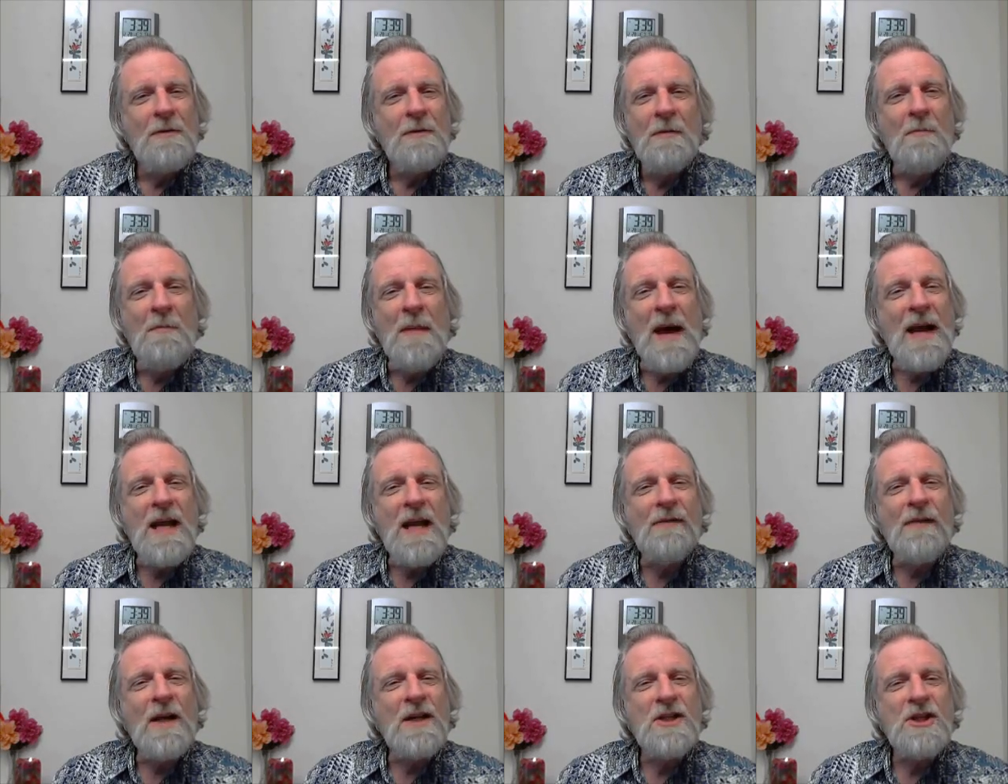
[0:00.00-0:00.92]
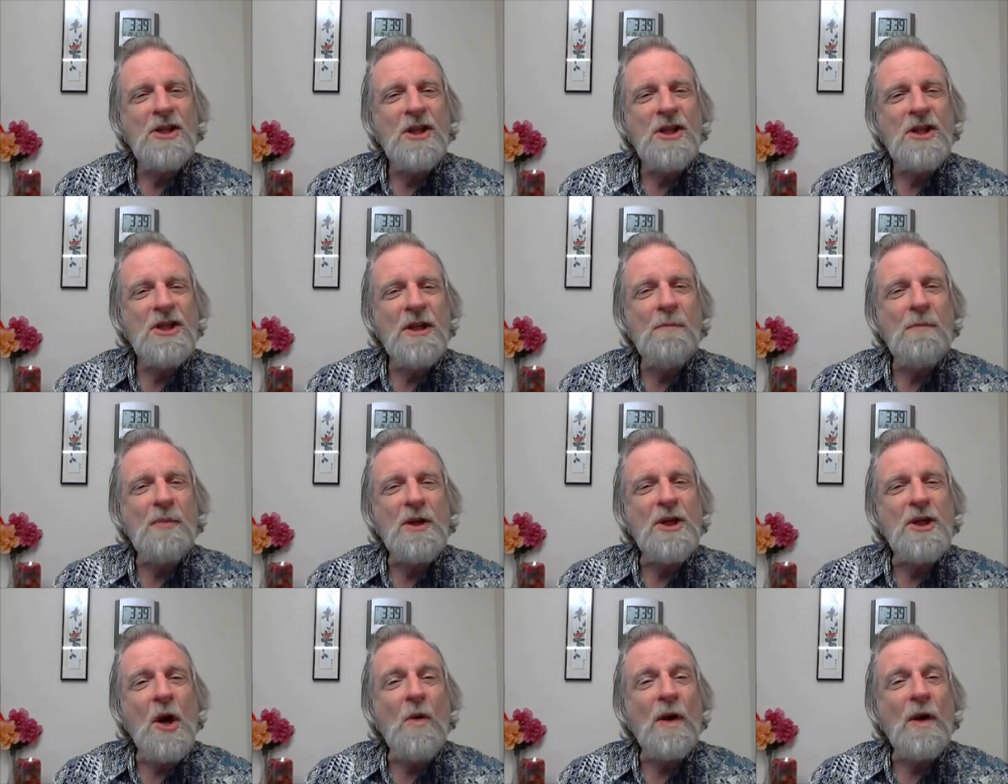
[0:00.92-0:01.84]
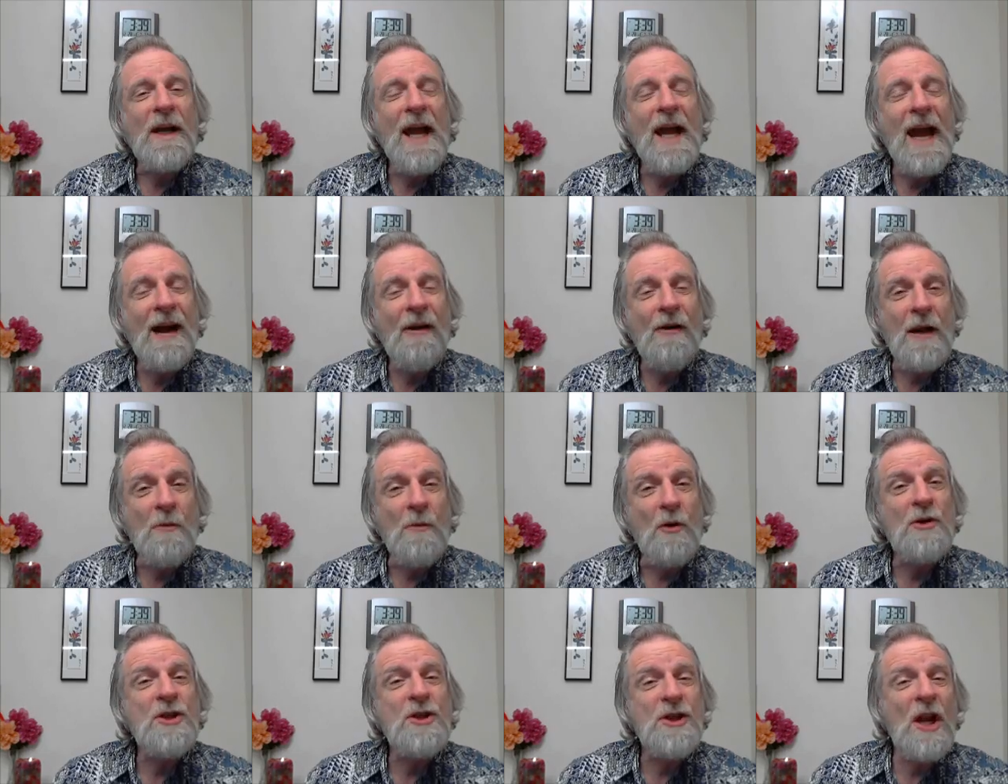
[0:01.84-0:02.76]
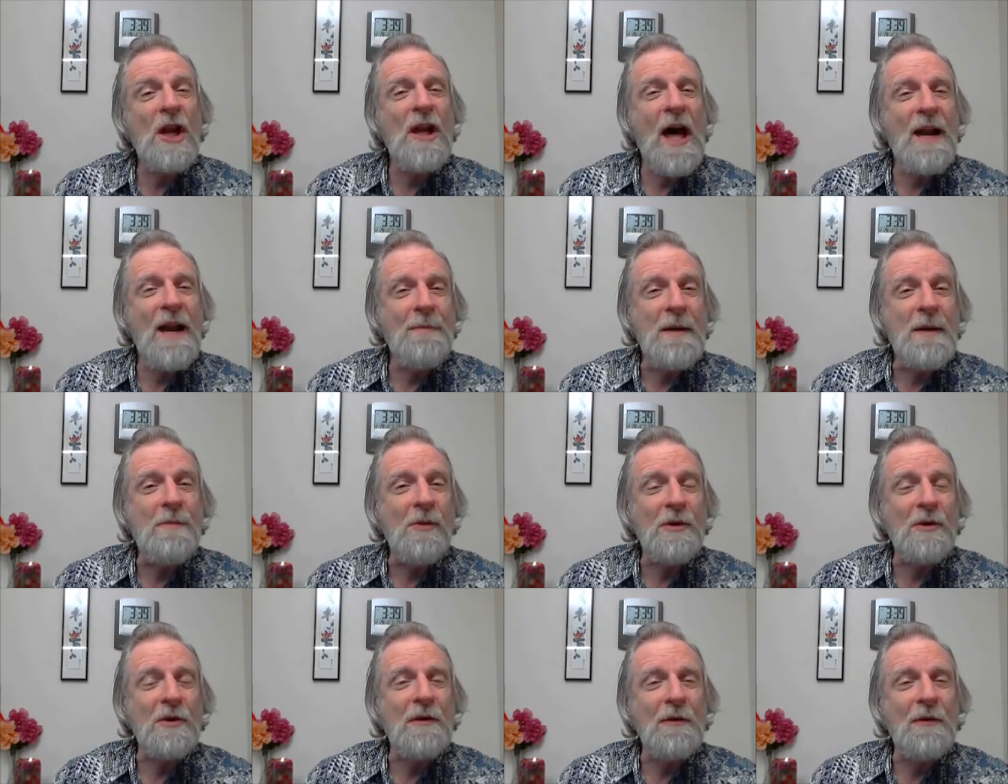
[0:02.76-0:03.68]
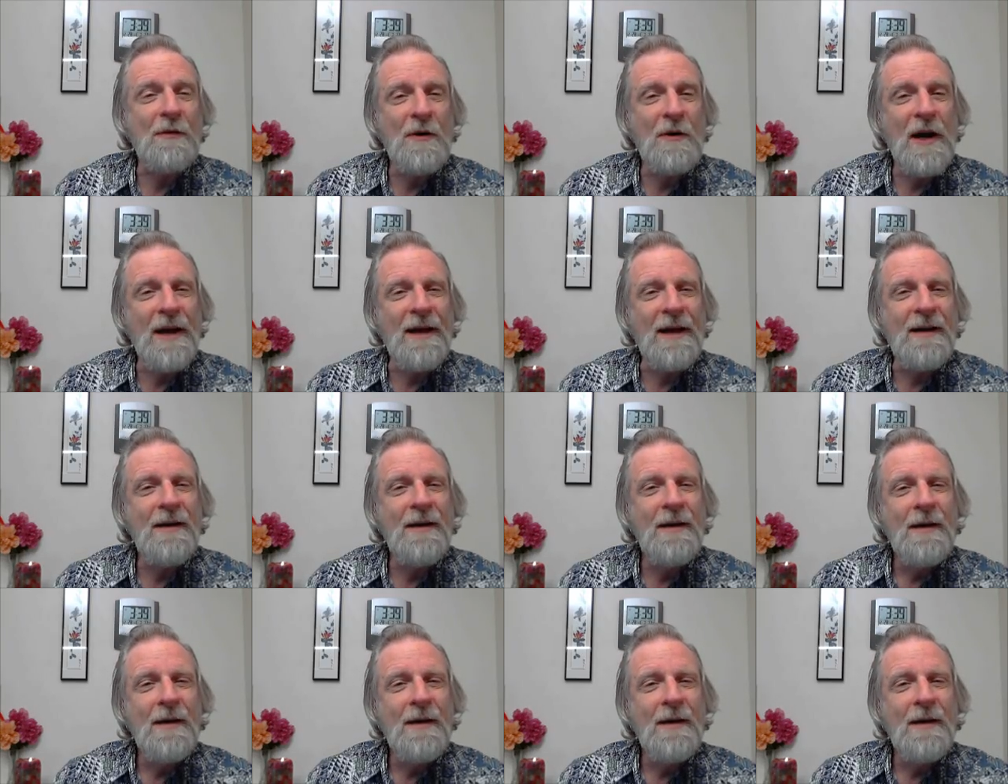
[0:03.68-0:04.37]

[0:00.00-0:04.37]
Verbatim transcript: Many of us just simply don't care anymore. There's still a lot of people that are afraid,